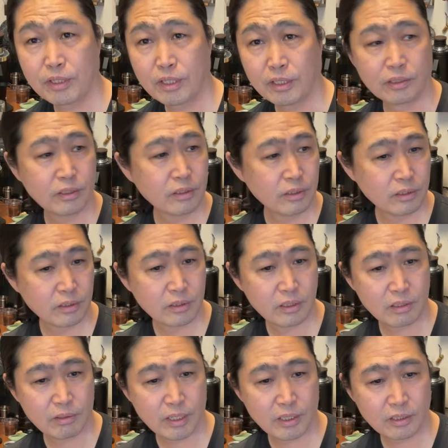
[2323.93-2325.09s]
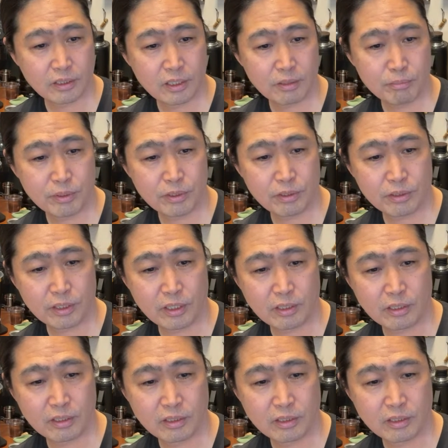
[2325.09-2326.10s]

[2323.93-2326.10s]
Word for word: good, all right? They're pretty good there.